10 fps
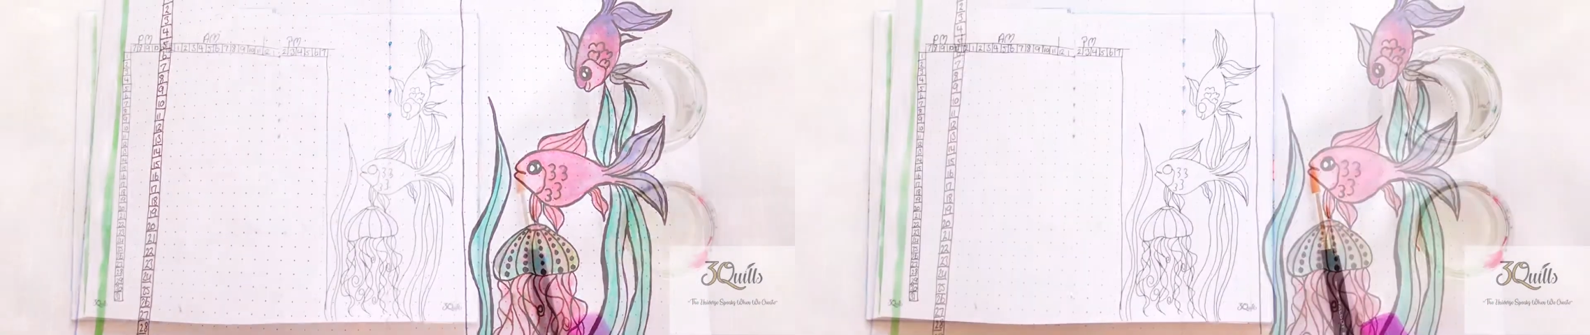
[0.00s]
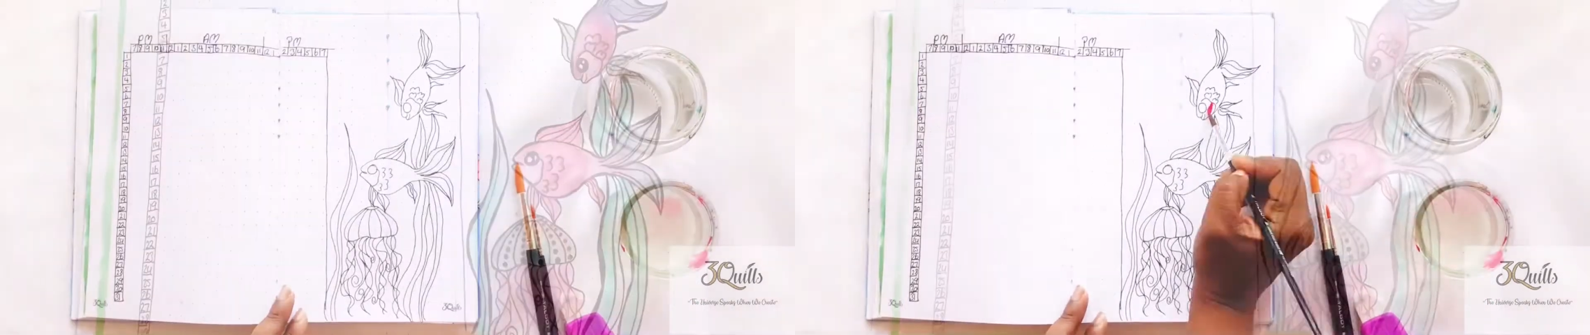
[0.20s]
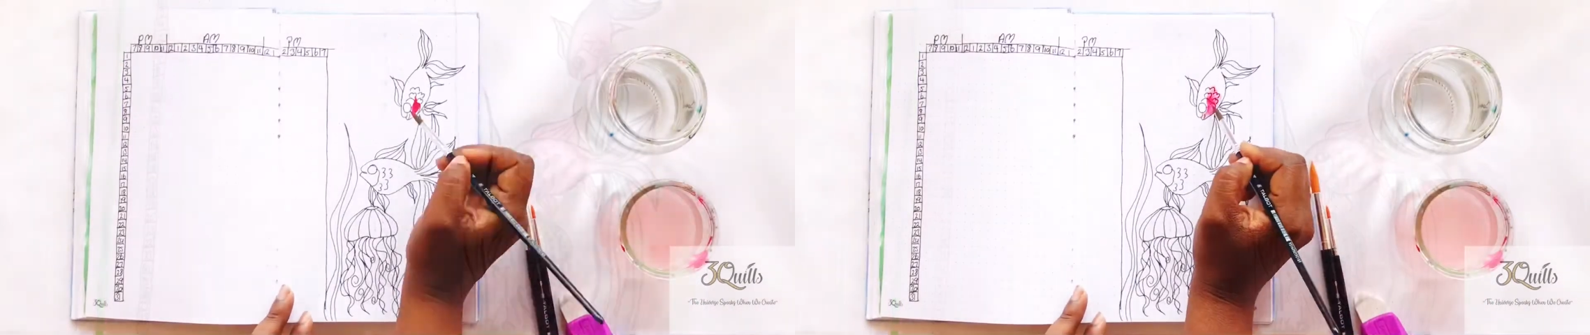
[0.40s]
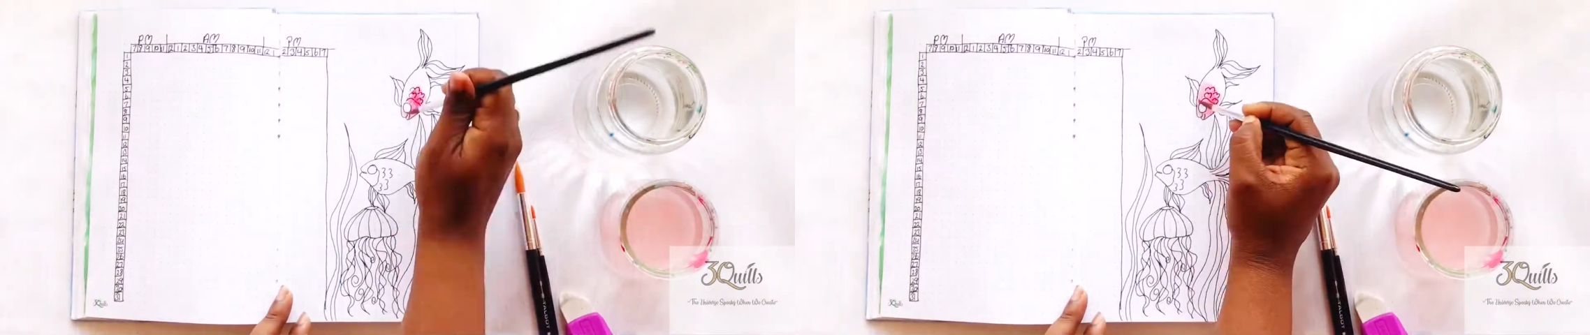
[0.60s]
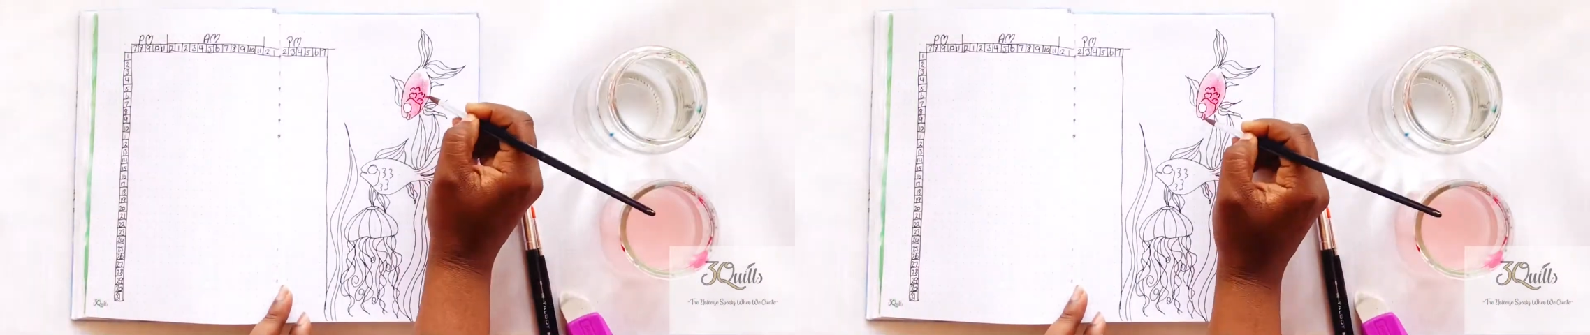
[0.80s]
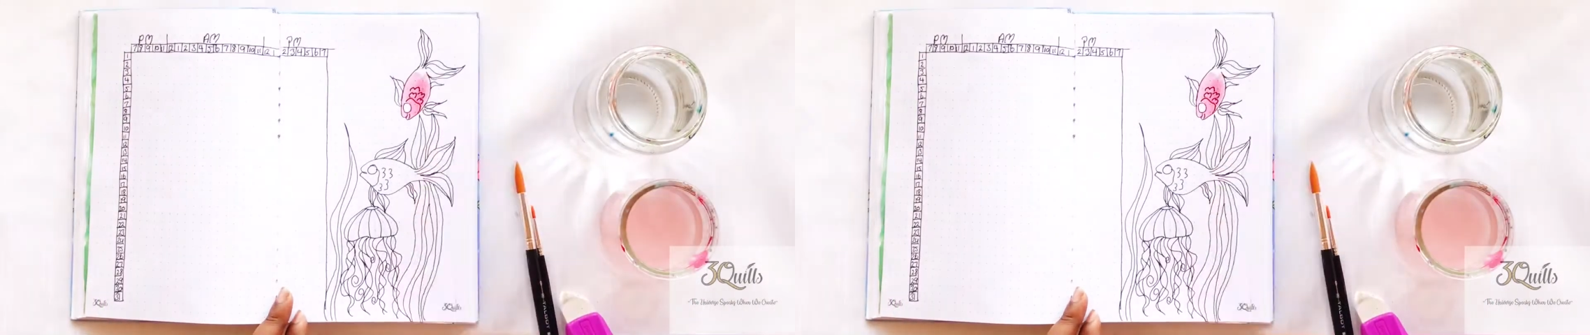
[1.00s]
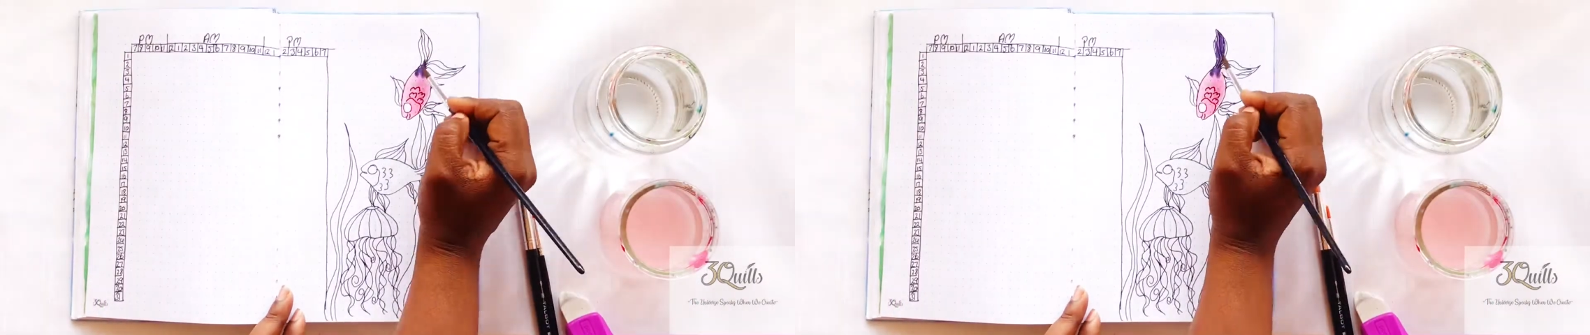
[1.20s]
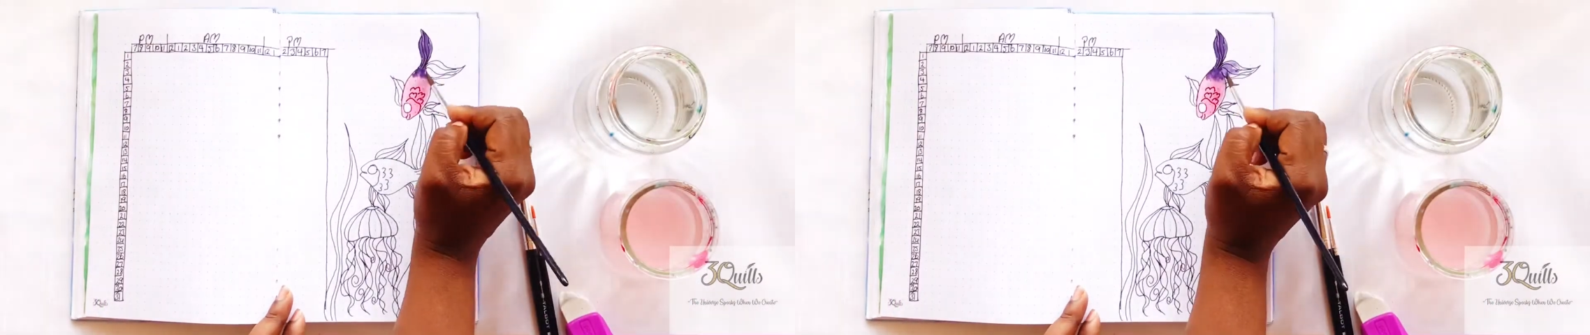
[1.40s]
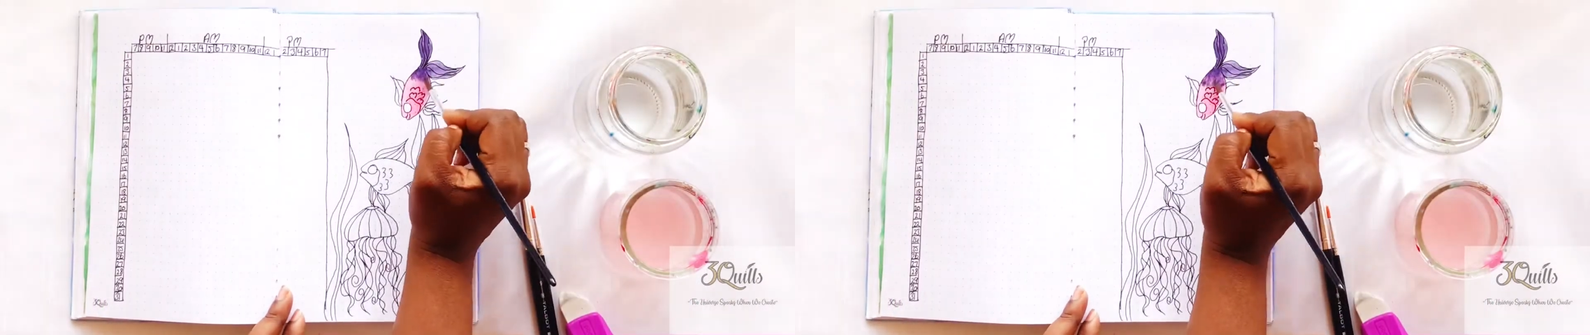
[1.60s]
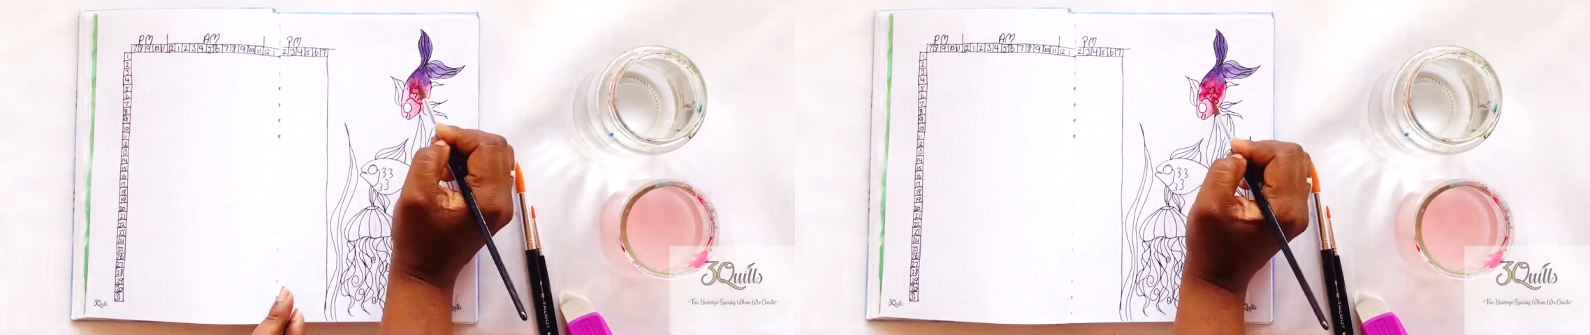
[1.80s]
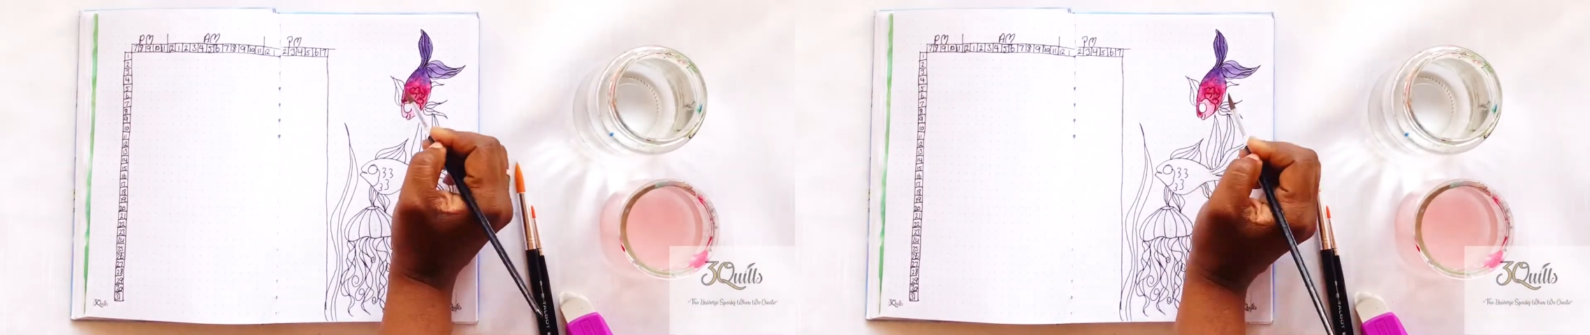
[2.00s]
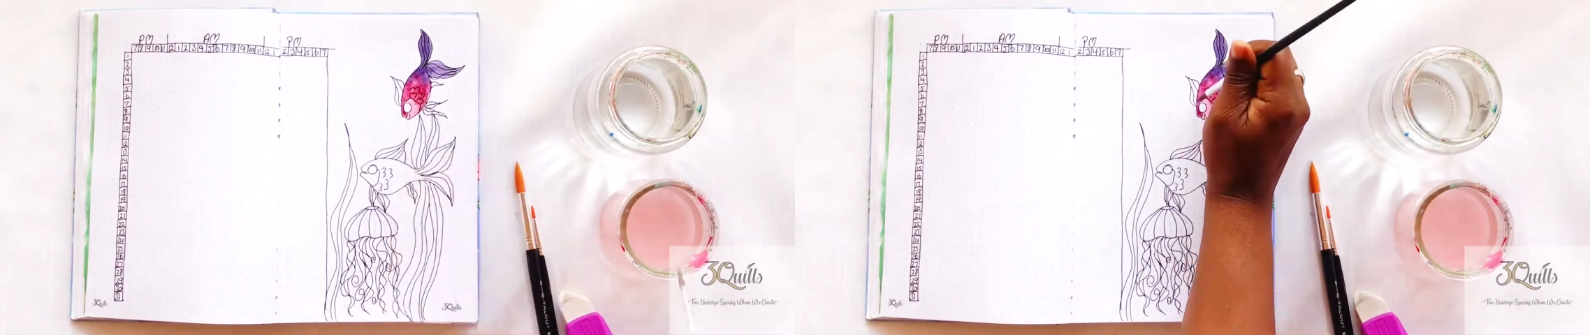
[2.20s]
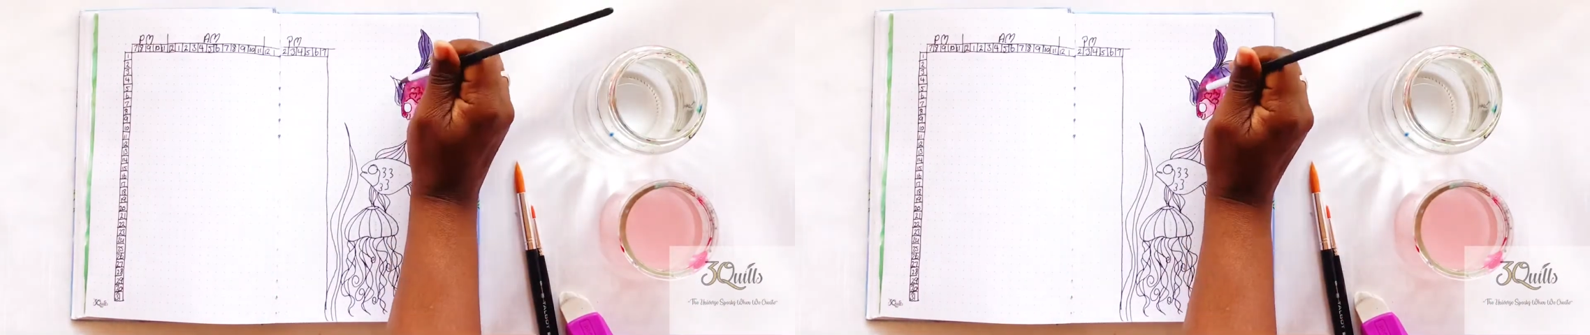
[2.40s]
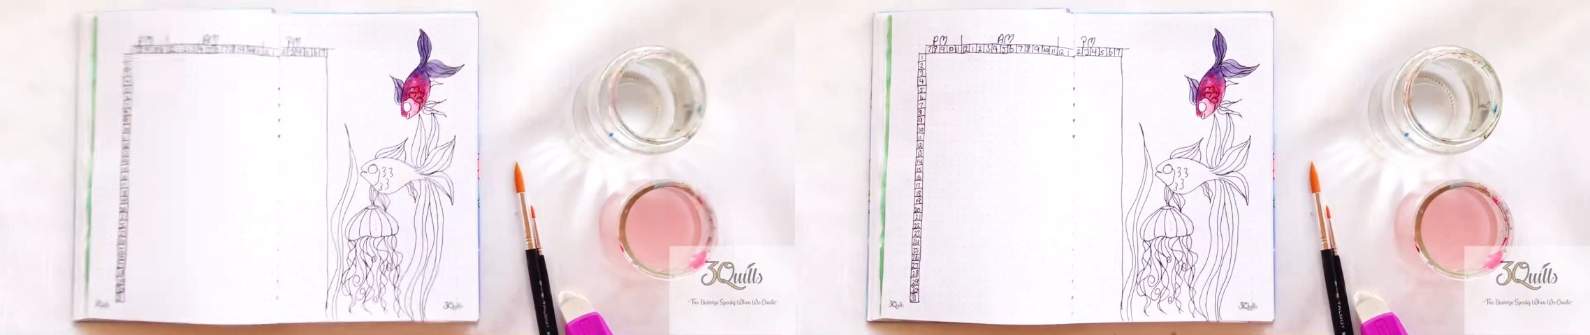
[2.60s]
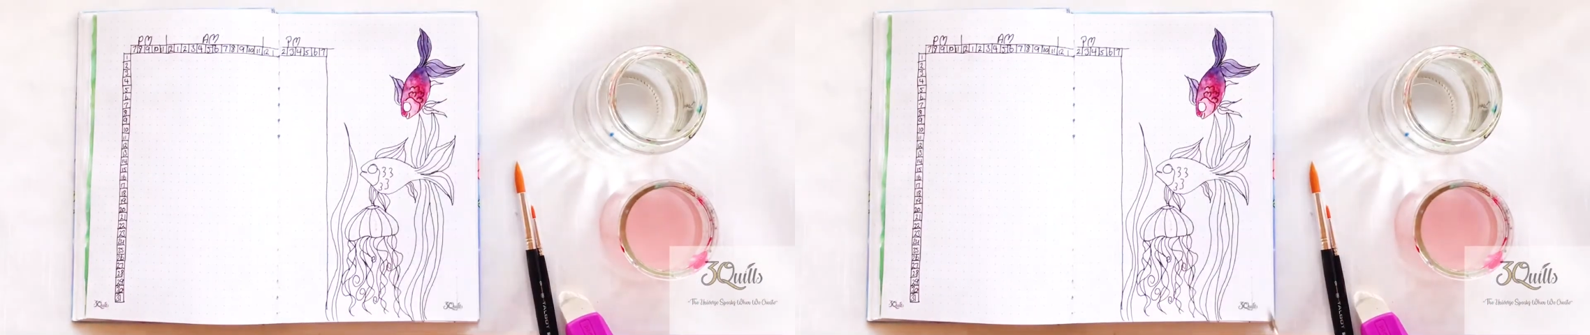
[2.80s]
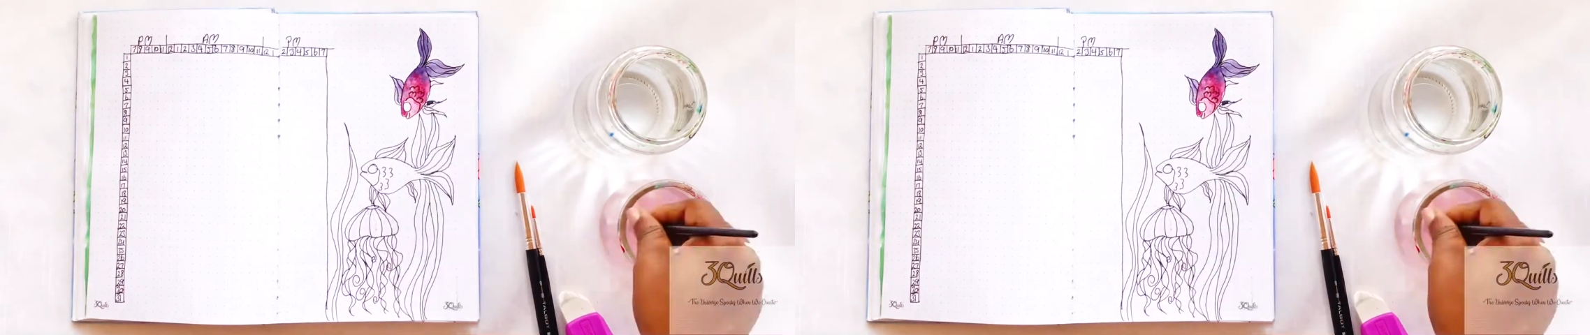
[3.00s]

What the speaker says: No face is visible, so there are no lips to read.